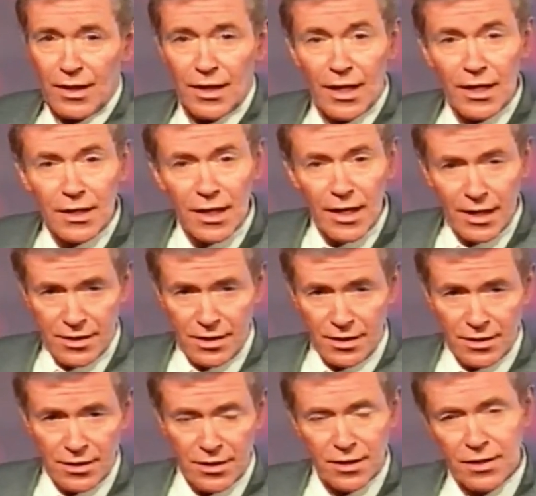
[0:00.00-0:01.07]
It
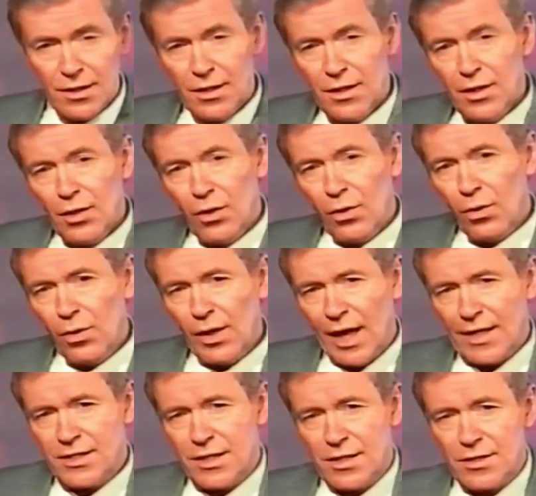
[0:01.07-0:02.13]
isn't. All
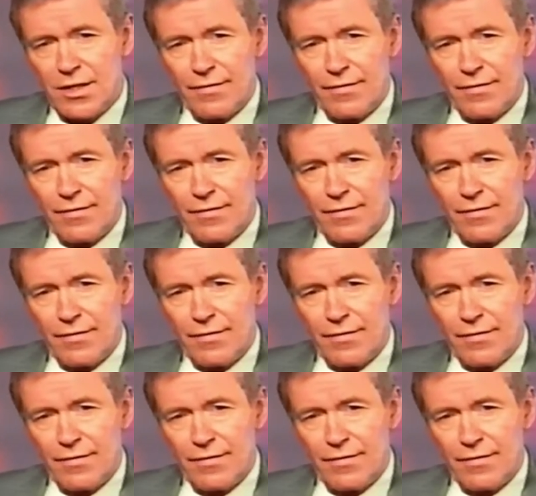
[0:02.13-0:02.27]
accidents